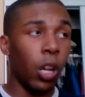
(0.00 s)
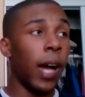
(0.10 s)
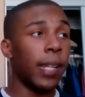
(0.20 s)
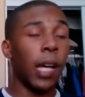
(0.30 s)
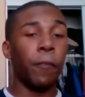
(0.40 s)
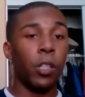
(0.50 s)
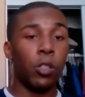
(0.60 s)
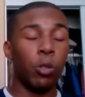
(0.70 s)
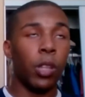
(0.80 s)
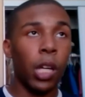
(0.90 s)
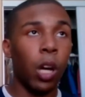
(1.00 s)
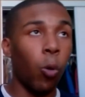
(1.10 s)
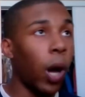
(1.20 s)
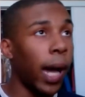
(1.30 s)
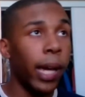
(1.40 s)
You know, I definitely do think
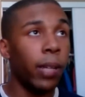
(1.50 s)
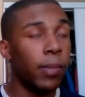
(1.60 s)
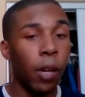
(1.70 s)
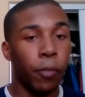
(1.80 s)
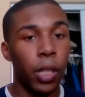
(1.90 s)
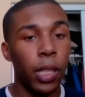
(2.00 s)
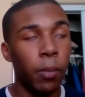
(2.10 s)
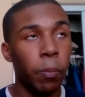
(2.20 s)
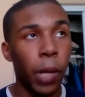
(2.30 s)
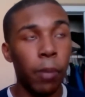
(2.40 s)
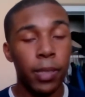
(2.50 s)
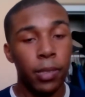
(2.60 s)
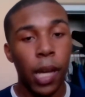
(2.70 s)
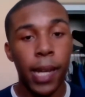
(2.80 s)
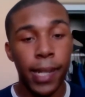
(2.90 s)
Kawhi definitely probably
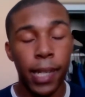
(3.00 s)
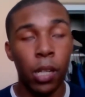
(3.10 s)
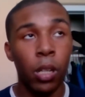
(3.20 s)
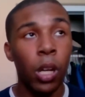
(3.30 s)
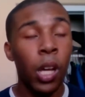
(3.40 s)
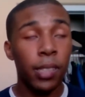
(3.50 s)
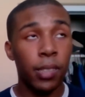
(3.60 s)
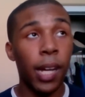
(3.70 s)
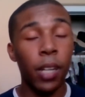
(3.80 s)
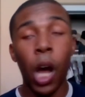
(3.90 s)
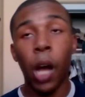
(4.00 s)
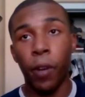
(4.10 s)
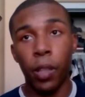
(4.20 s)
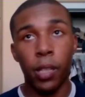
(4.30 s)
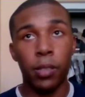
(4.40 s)
signed
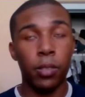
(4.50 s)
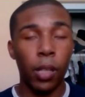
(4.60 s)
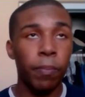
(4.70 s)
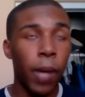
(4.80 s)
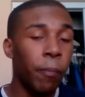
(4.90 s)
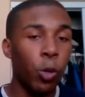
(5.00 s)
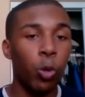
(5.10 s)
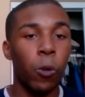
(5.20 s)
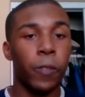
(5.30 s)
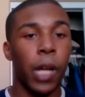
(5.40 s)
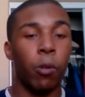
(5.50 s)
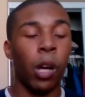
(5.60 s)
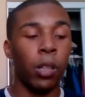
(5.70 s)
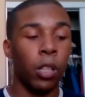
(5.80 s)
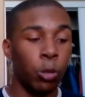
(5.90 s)
off on this and said, I'm cool with
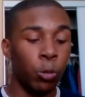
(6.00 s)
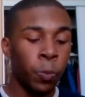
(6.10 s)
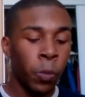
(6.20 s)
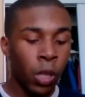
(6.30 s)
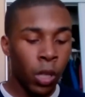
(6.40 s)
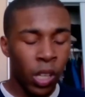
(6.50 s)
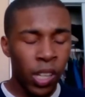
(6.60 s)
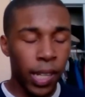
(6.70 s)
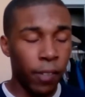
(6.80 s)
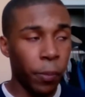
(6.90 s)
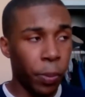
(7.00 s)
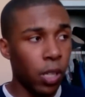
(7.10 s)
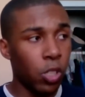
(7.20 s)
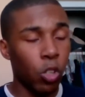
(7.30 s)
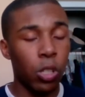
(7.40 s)
Tyronn Lue. And even
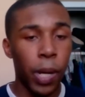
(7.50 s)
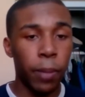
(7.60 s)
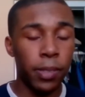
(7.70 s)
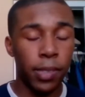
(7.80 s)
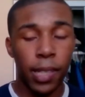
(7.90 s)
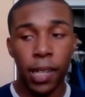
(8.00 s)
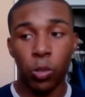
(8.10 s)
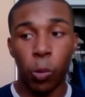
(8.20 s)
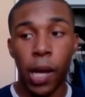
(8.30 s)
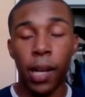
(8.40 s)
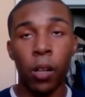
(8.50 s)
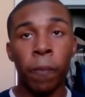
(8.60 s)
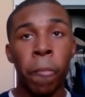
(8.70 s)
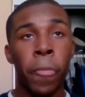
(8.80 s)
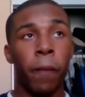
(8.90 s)
Paul George probably said that as well,
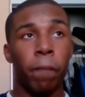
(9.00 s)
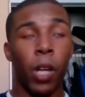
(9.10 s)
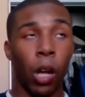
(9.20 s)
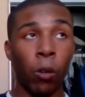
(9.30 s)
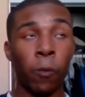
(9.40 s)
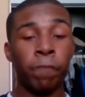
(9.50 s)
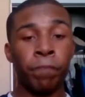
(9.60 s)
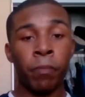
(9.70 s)
you know?